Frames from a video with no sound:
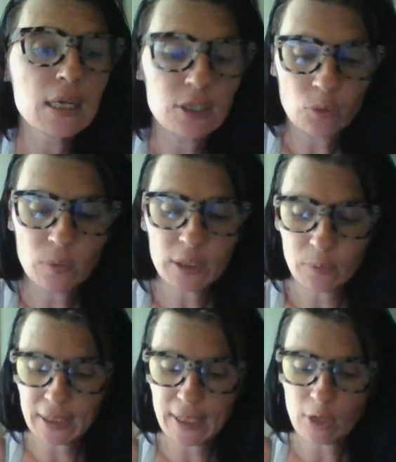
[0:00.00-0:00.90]
So it
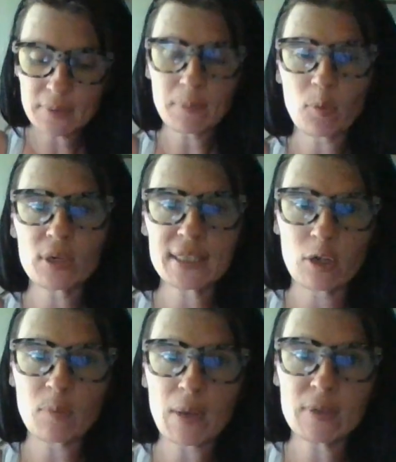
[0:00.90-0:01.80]
really, really helps support a
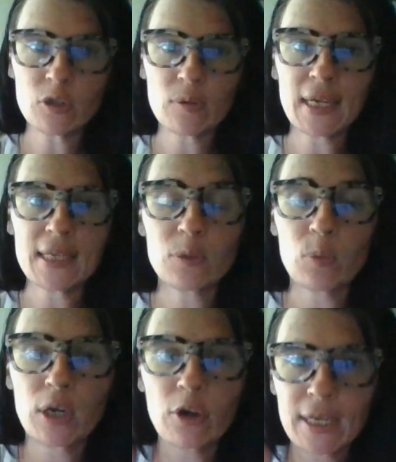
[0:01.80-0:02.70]
single mom of two kids
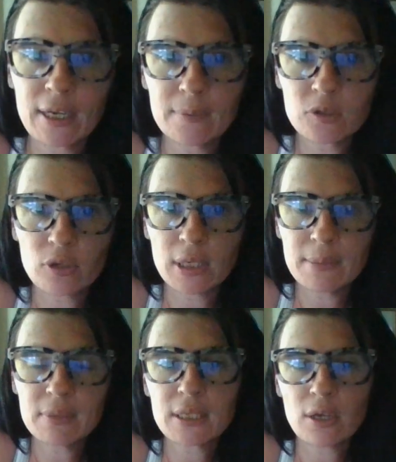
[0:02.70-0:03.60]
and one of her income
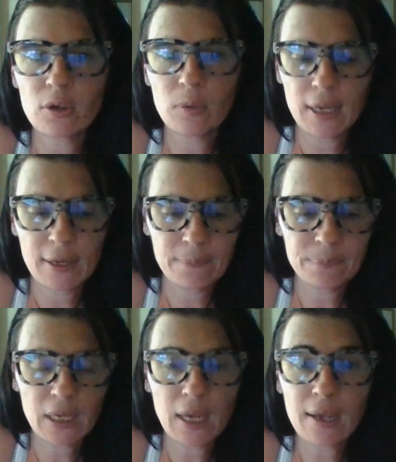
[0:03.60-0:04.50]
streams. So
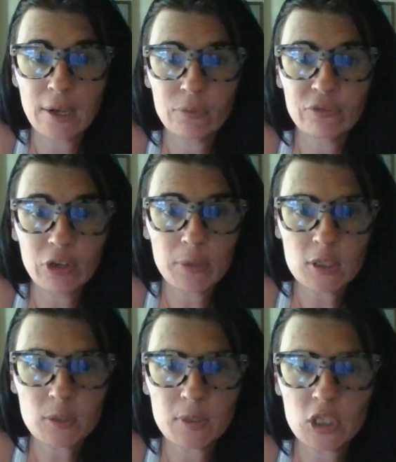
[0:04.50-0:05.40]
um, I very
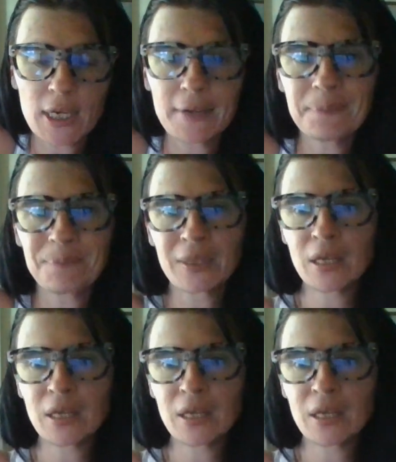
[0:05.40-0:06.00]
much appreciate it.